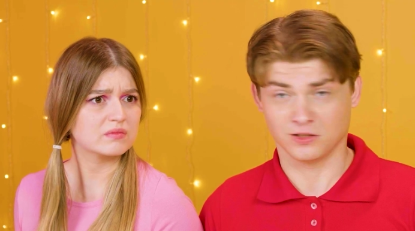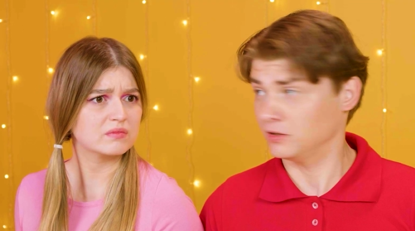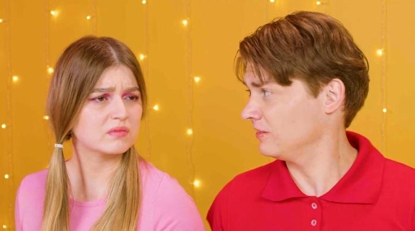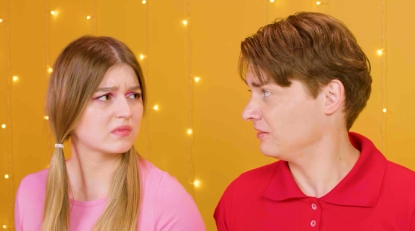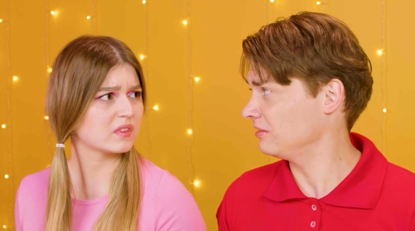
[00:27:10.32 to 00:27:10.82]

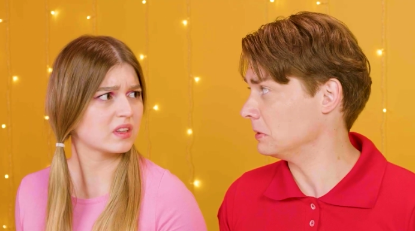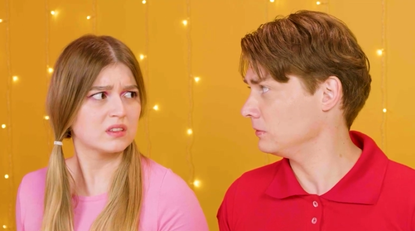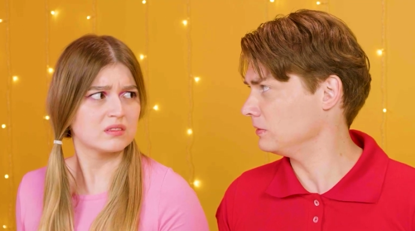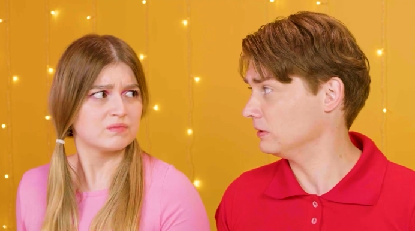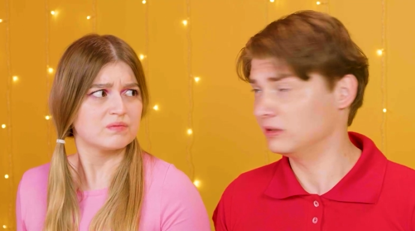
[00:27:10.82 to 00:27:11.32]
Speaker 1: Hey!
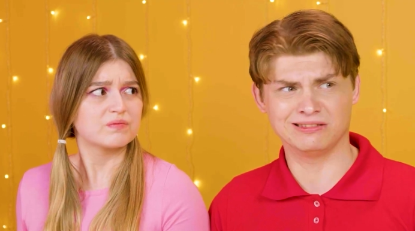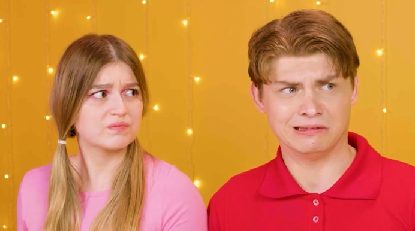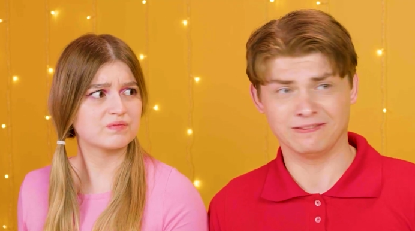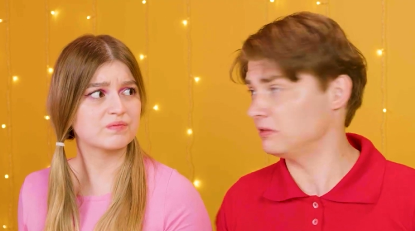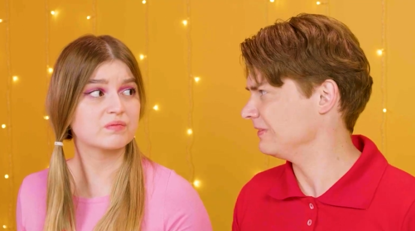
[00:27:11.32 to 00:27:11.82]

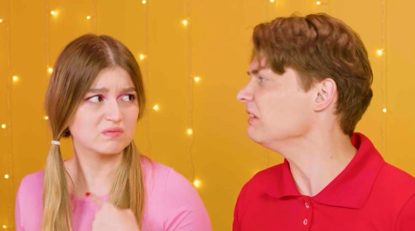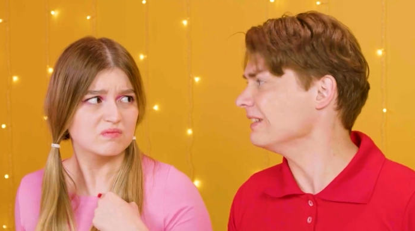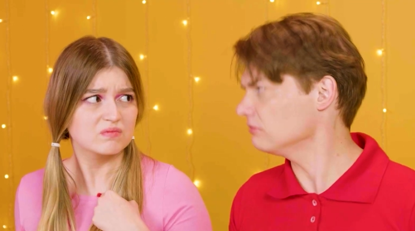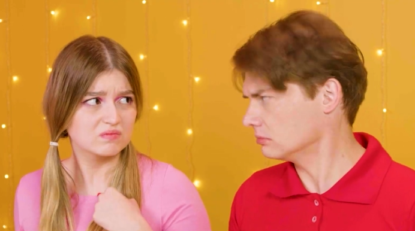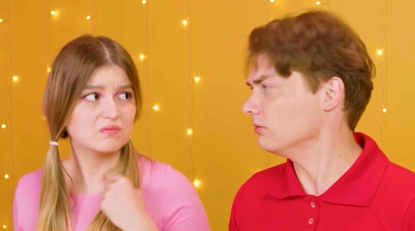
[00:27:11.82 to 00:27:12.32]

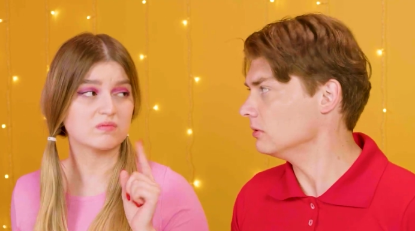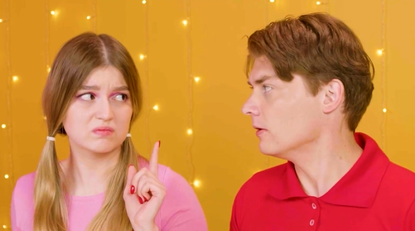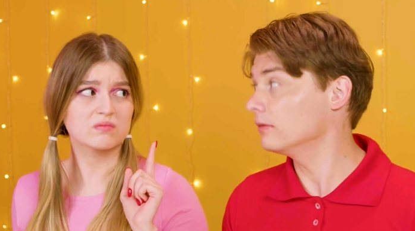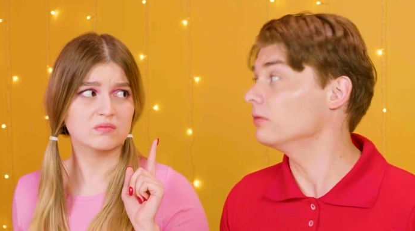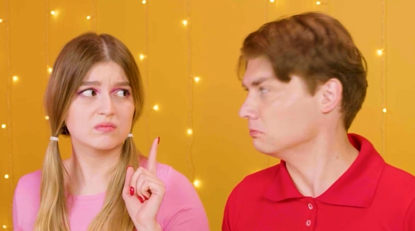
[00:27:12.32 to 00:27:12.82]
I'm
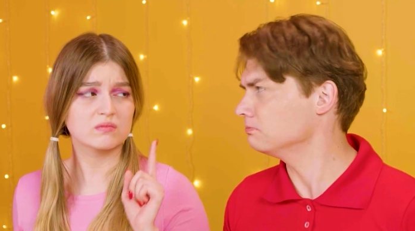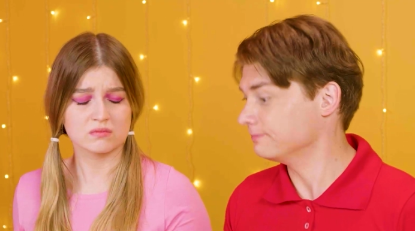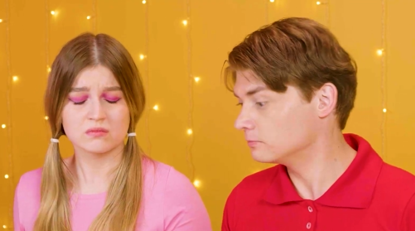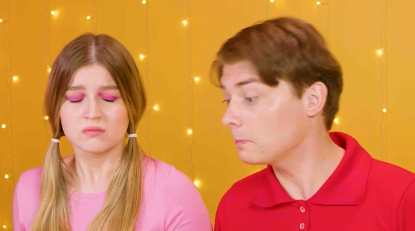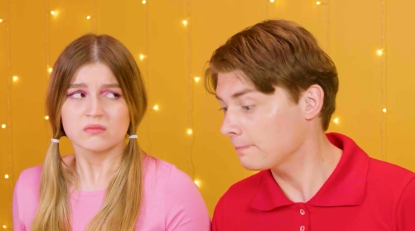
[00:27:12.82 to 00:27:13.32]
afraid we're gonna have to
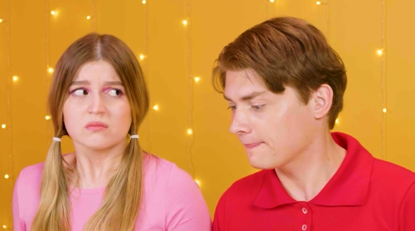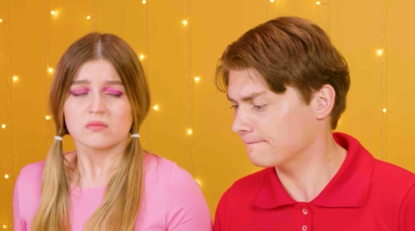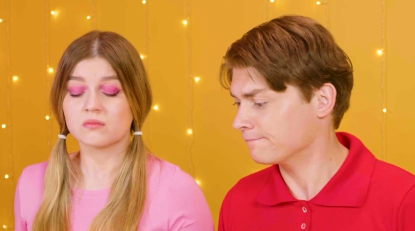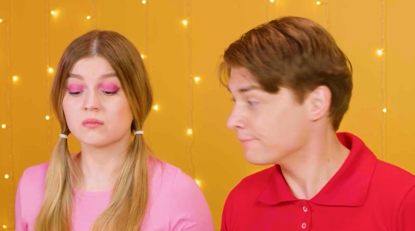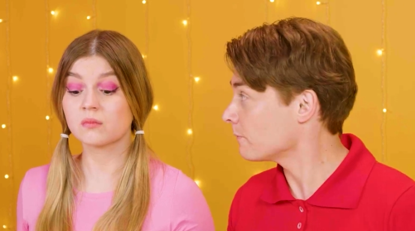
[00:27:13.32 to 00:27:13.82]
wait a long